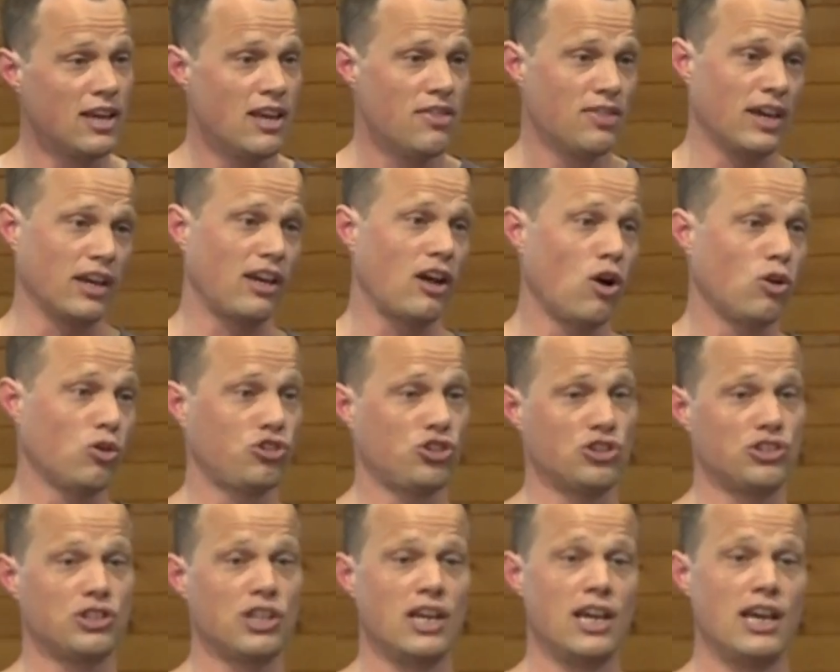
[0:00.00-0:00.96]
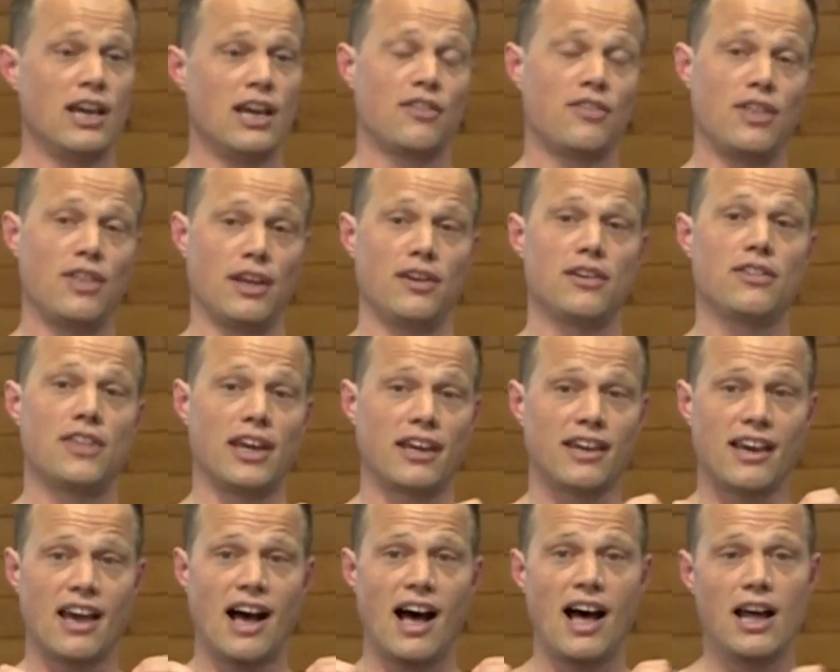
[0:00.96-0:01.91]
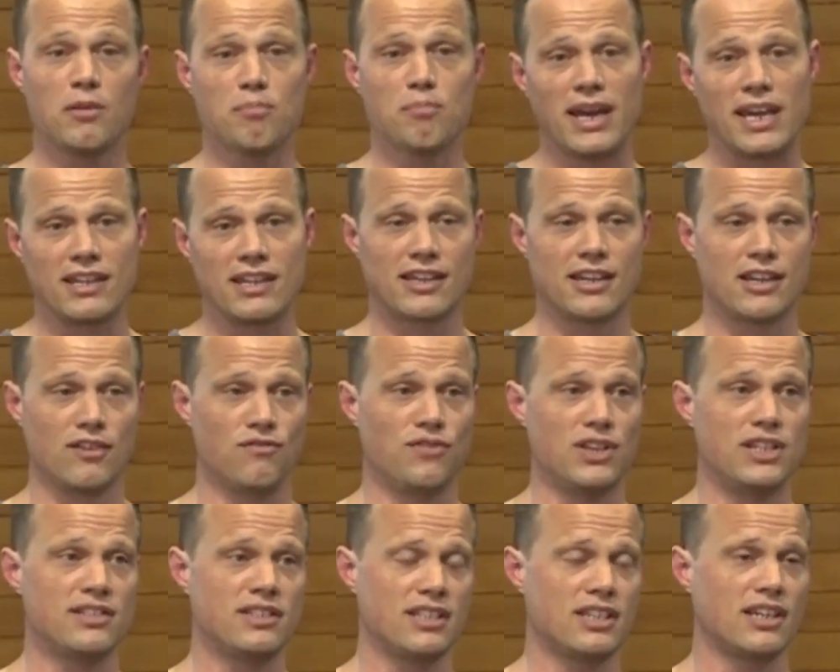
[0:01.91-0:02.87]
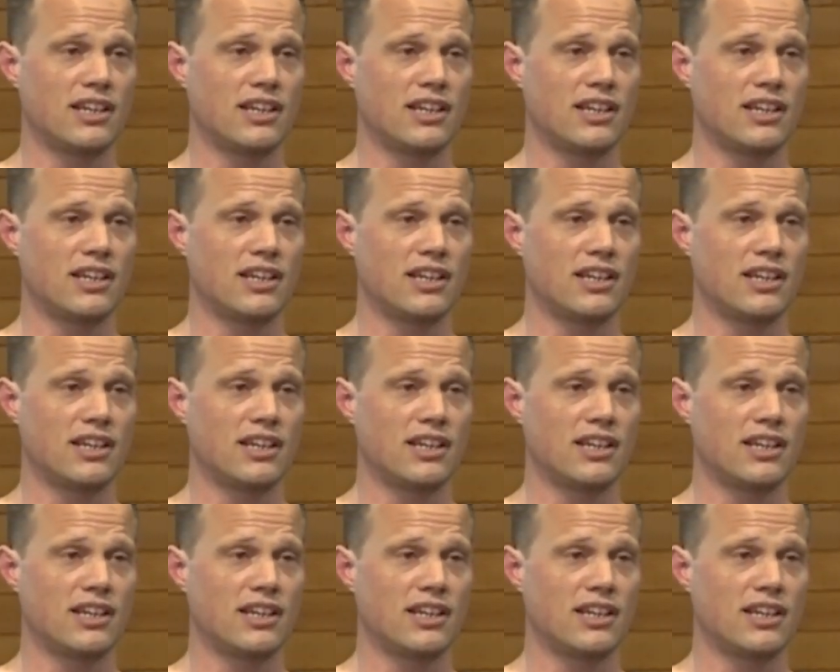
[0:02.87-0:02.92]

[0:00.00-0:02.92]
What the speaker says: that cultures that can't make a convincing